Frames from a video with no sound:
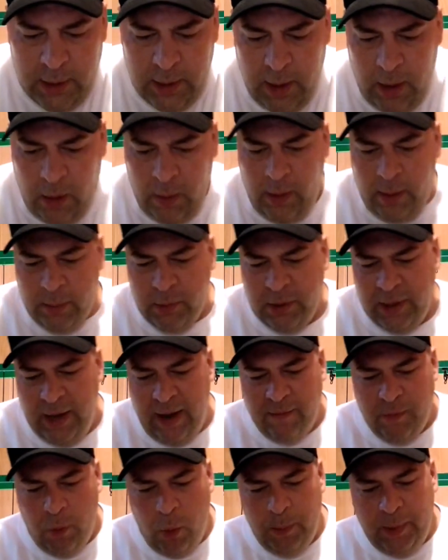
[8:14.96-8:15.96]
You know, I'm going to
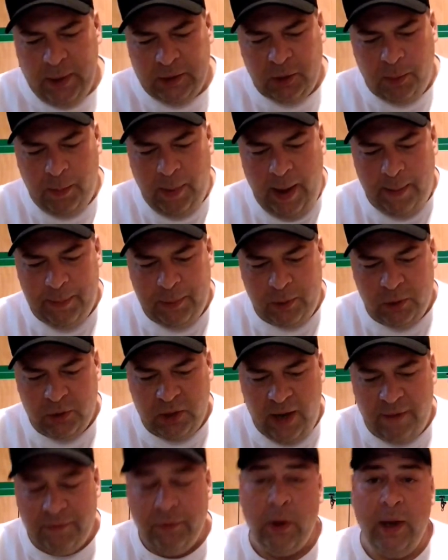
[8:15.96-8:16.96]
have a whole bunch of
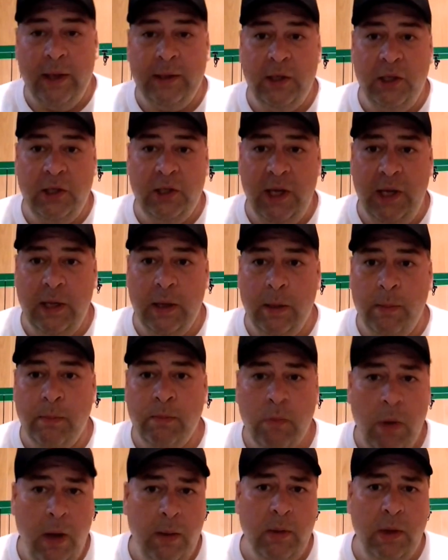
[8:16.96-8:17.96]
peppers after I deseed them.
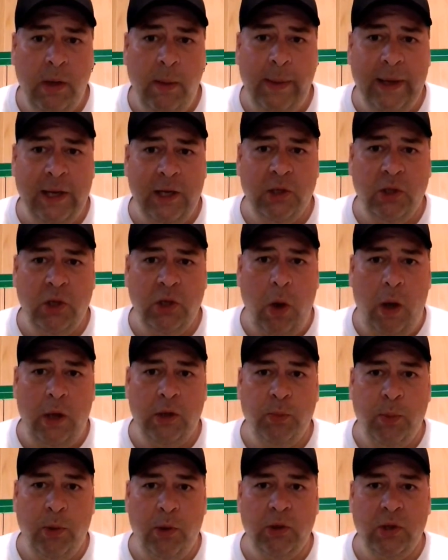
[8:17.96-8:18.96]
I'm going to make a
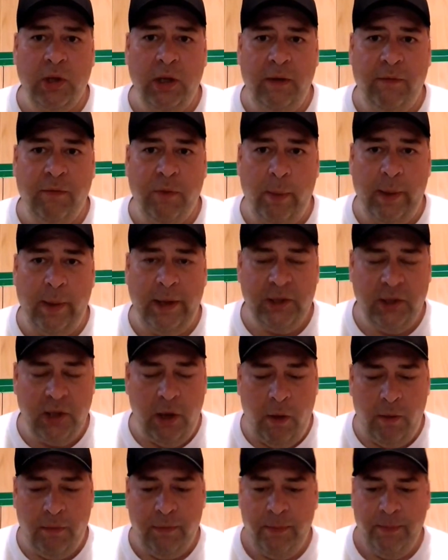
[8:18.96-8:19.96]
sauce personally for
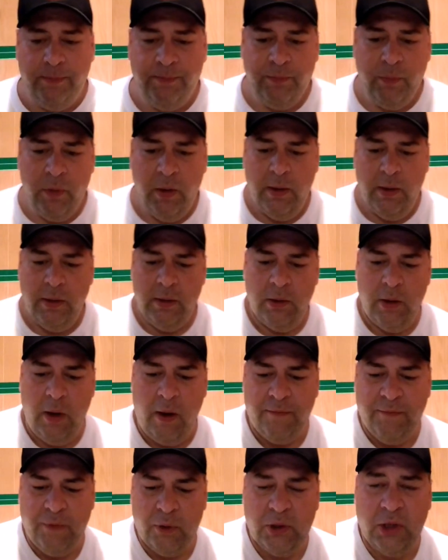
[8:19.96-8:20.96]
myself.
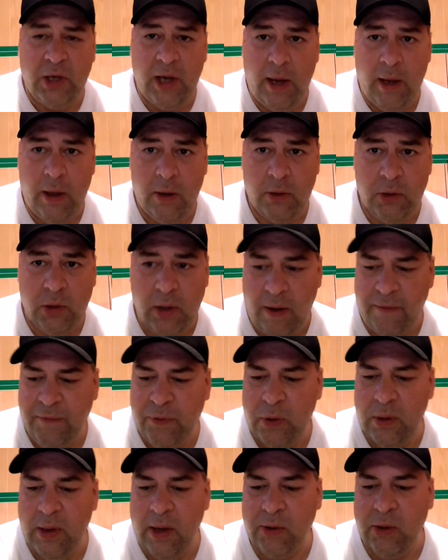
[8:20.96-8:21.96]
Not for sales,
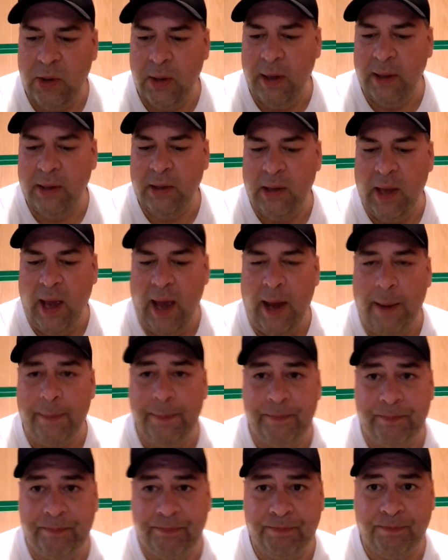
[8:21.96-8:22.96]
not, nothing like
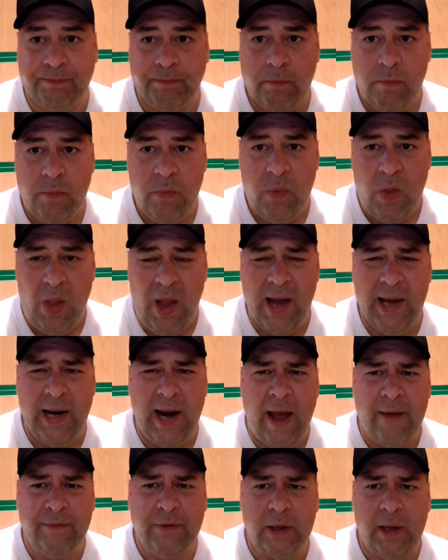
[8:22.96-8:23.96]
that. I'd
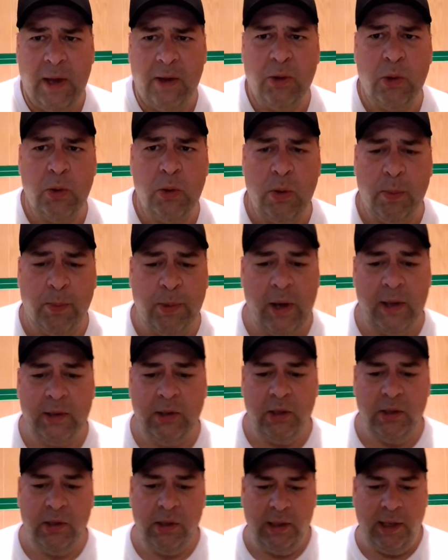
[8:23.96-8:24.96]
have to go through the
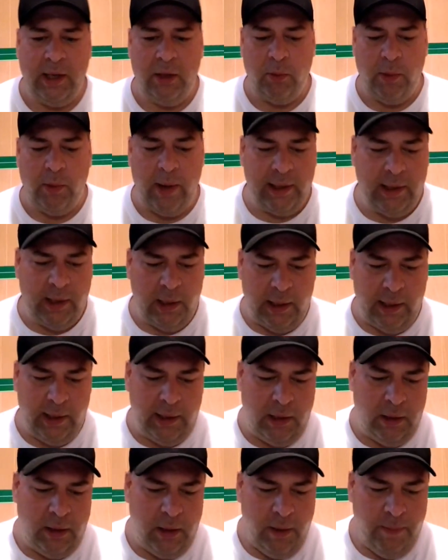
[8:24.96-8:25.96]
process of getting
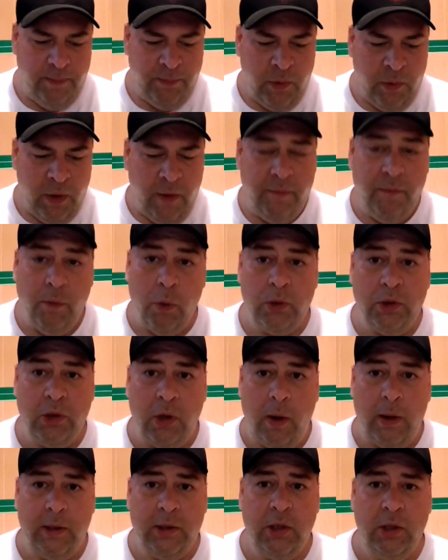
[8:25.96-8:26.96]
regulated for
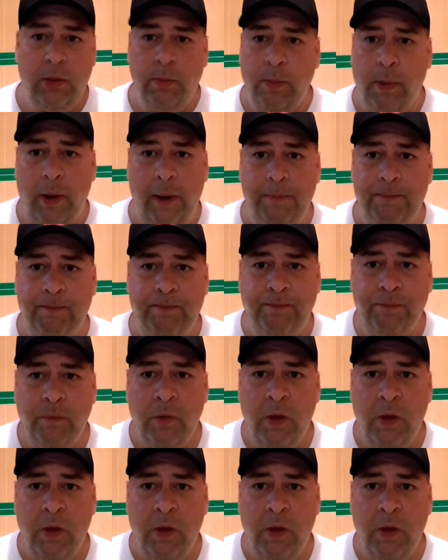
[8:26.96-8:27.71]
sauces, but